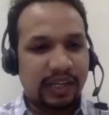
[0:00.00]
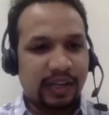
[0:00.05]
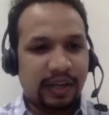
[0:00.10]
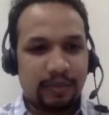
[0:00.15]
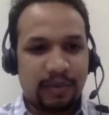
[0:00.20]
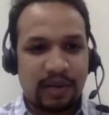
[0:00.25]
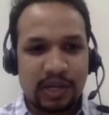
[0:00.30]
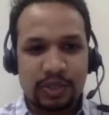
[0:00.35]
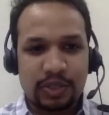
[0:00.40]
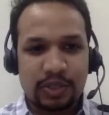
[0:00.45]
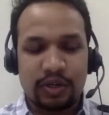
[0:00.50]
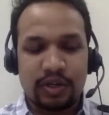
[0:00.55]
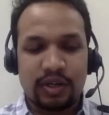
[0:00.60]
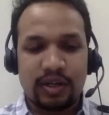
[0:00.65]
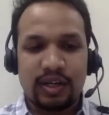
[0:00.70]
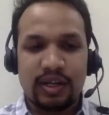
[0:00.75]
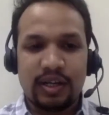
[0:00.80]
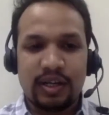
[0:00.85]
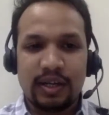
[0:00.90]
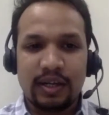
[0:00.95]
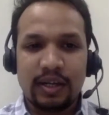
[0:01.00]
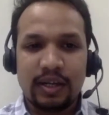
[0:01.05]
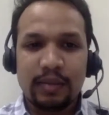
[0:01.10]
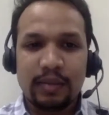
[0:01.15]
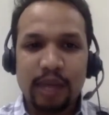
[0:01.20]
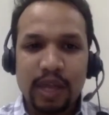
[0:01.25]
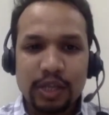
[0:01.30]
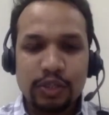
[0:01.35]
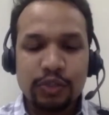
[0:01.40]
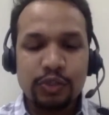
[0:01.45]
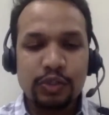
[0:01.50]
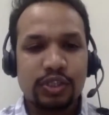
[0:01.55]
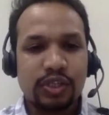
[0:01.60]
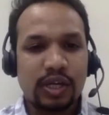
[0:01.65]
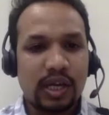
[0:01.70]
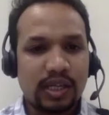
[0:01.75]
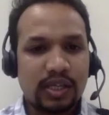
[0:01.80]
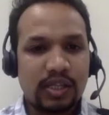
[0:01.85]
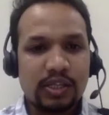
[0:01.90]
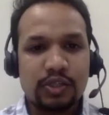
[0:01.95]
pleasure. Amaya, to
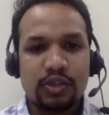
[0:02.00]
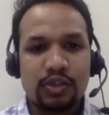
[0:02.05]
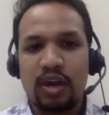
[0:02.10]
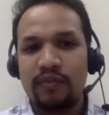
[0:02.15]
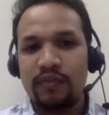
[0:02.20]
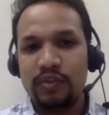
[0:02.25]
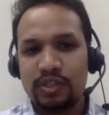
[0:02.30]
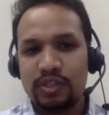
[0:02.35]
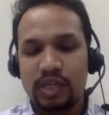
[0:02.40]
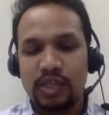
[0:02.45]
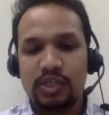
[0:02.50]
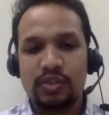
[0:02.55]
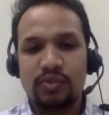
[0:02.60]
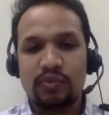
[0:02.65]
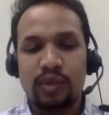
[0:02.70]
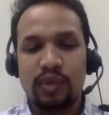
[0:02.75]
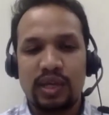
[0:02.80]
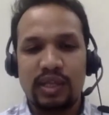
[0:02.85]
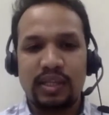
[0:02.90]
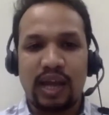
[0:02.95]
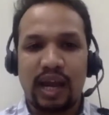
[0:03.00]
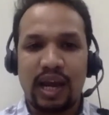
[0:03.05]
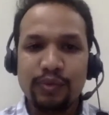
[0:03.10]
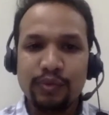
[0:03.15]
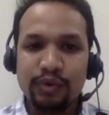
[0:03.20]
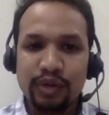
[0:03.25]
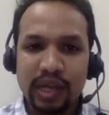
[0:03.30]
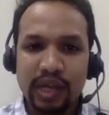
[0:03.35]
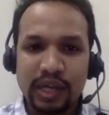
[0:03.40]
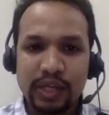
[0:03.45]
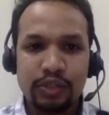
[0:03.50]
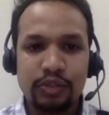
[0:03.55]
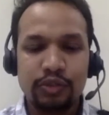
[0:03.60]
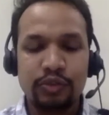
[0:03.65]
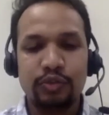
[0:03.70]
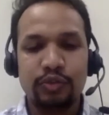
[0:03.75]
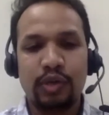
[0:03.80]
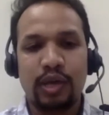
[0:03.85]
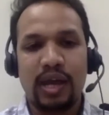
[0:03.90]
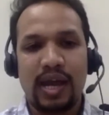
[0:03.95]
start this conversation with, I would like
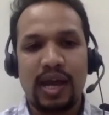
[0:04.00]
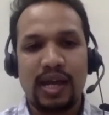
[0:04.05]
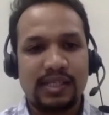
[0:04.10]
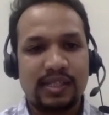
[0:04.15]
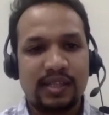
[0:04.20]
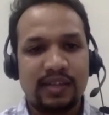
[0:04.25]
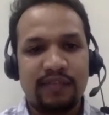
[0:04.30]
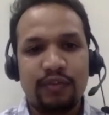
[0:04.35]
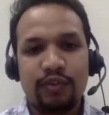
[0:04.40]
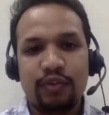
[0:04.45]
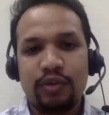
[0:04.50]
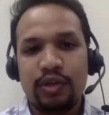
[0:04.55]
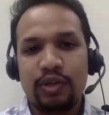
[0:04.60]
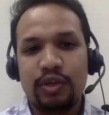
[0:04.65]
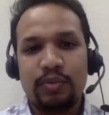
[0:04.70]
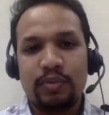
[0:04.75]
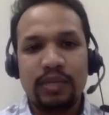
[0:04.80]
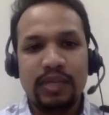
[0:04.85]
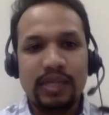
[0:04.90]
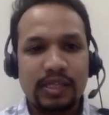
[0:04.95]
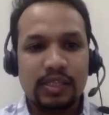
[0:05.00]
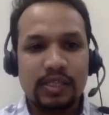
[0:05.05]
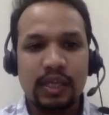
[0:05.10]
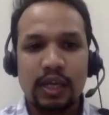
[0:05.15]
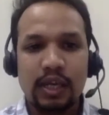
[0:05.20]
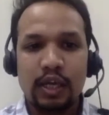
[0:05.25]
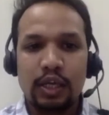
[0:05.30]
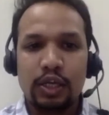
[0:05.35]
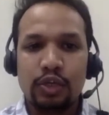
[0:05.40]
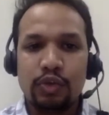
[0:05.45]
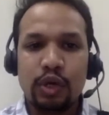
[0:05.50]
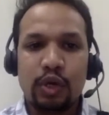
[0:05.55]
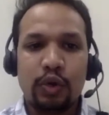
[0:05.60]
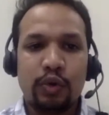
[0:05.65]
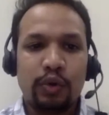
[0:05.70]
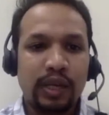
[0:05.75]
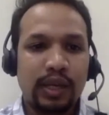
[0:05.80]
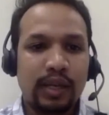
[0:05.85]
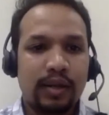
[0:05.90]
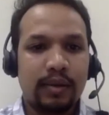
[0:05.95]
to ask if you could please do a
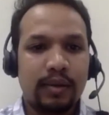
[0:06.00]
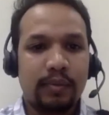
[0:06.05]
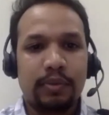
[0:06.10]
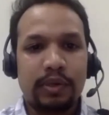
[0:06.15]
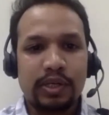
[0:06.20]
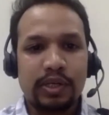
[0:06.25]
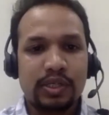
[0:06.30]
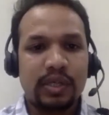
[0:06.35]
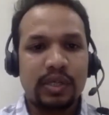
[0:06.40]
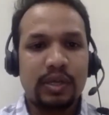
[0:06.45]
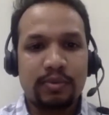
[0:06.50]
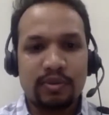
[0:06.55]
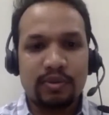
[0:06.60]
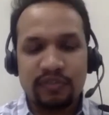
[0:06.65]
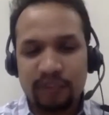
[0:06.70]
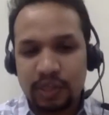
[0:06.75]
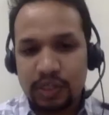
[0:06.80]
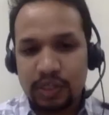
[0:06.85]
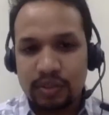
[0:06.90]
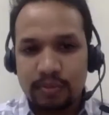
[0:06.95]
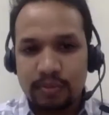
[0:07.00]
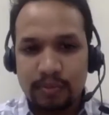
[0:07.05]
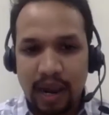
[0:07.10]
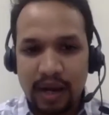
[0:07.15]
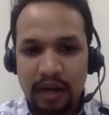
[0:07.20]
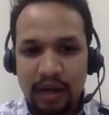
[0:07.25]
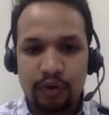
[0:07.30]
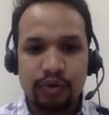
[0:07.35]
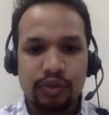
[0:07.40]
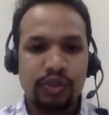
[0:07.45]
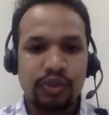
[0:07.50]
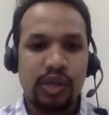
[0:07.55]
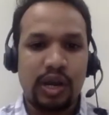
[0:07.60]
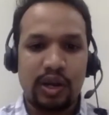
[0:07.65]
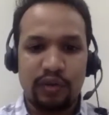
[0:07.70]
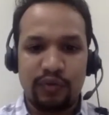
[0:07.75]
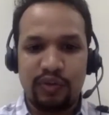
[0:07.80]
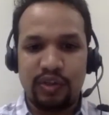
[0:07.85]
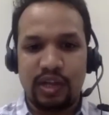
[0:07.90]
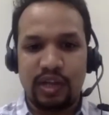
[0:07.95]
quick personal and professional background
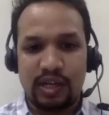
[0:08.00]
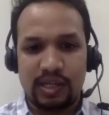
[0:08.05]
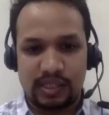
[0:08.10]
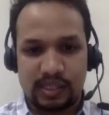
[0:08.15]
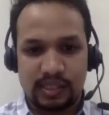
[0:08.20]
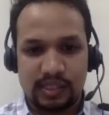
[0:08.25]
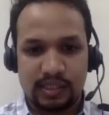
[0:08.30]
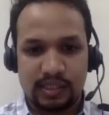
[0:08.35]
sharing with us.